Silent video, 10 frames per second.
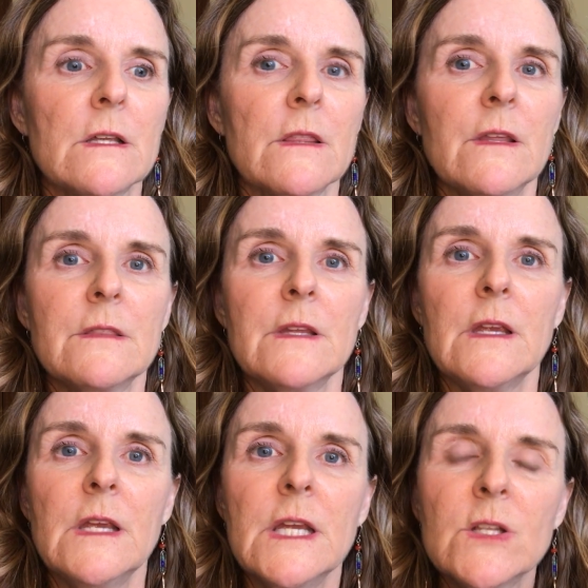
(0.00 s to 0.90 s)
that the
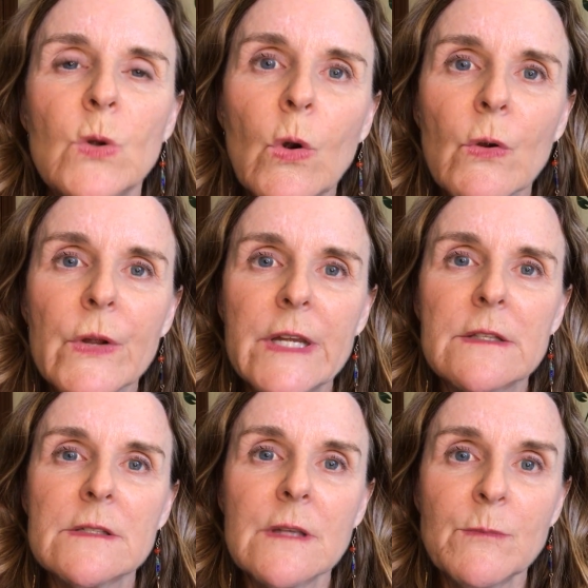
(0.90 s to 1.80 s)
inquiry
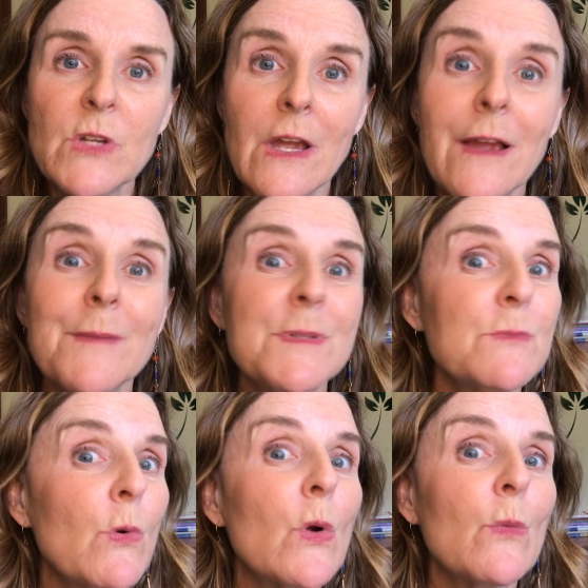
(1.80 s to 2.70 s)
is
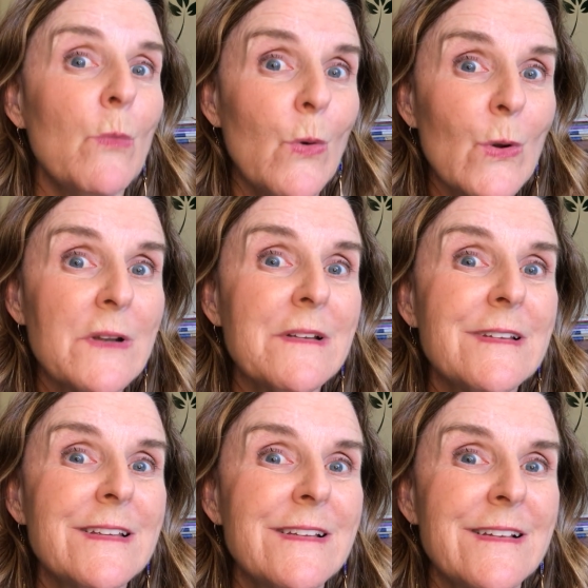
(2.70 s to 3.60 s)
sometimes more
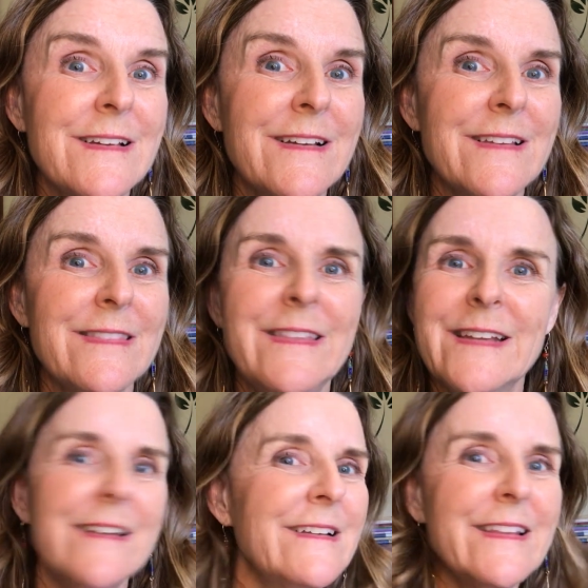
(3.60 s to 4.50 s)
important
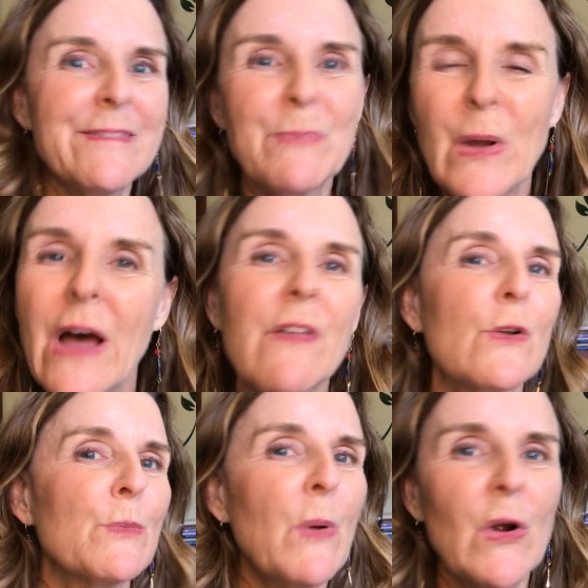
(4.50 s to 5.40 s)
than any
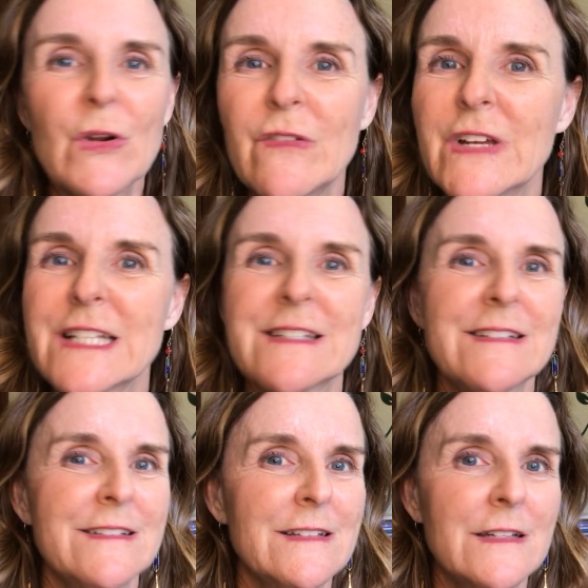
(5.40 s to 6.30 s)
other part of it.
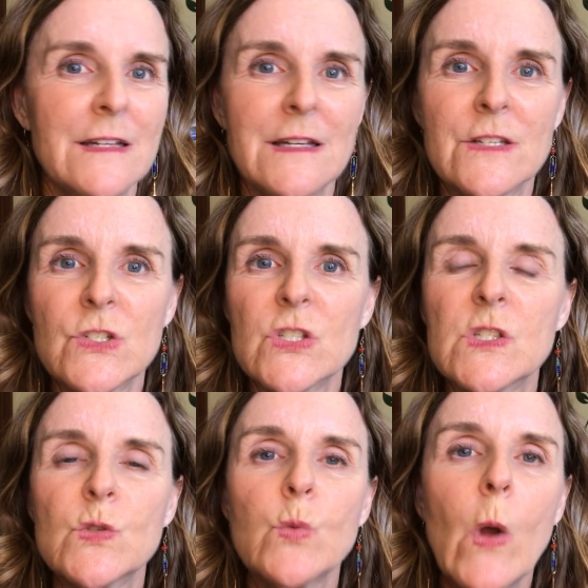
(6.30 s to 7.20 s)

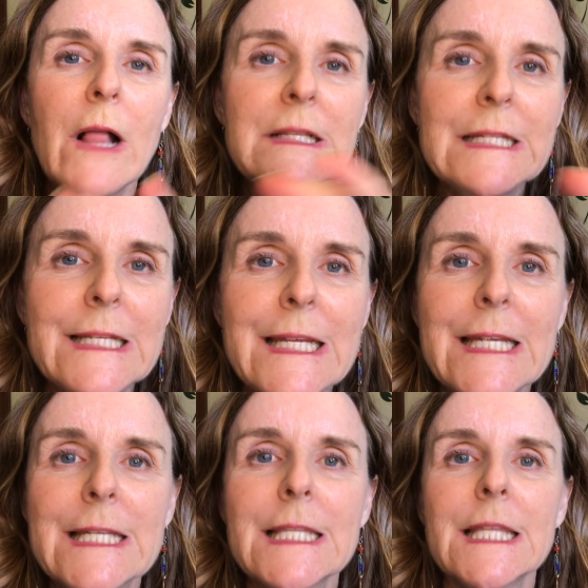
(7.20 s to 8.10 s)
Just dwelling
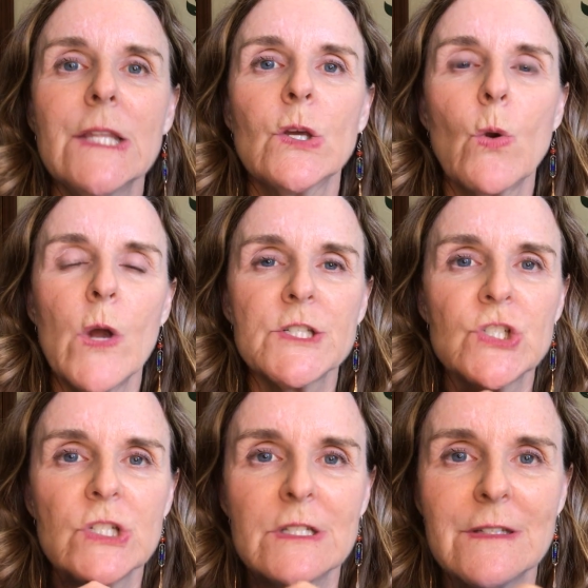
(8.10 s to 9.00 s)
in the
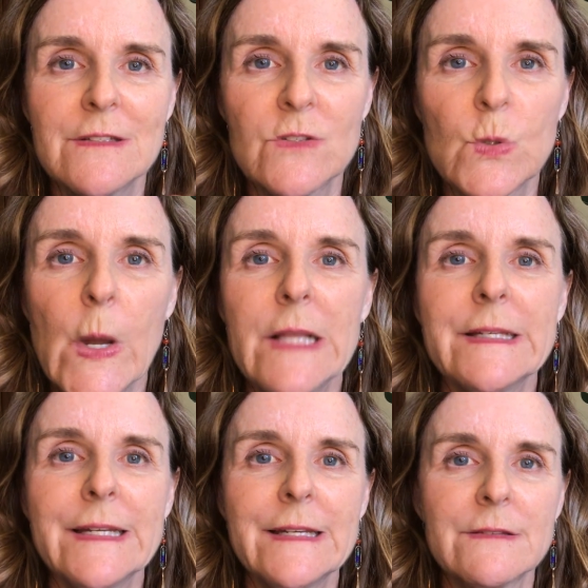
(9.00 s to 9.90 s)
question,
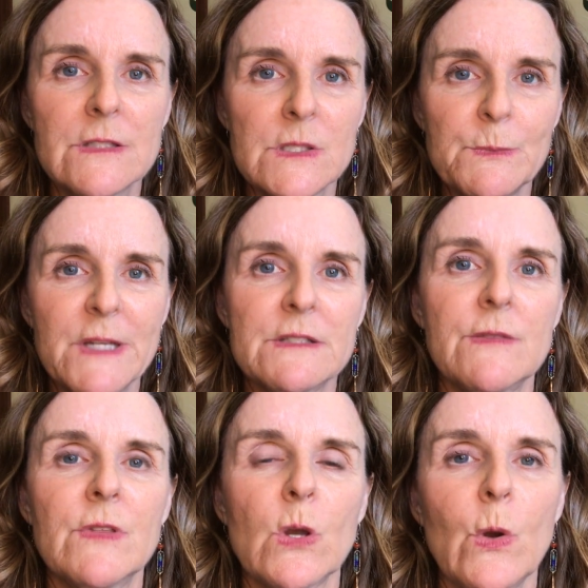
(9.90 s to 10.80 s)
dwelling in the space
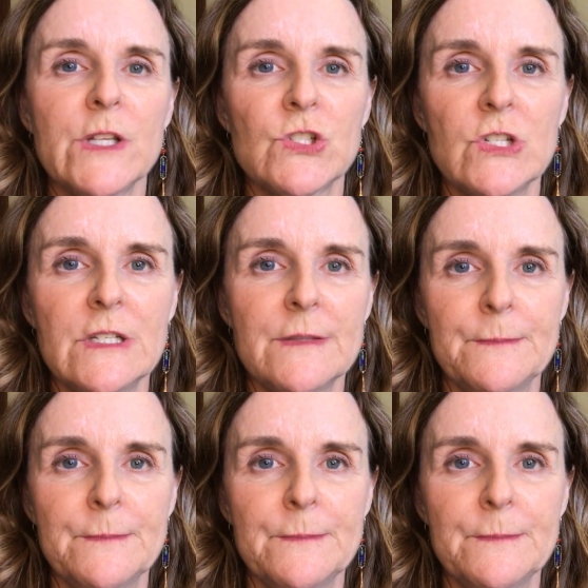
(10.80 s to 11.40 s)
of the question.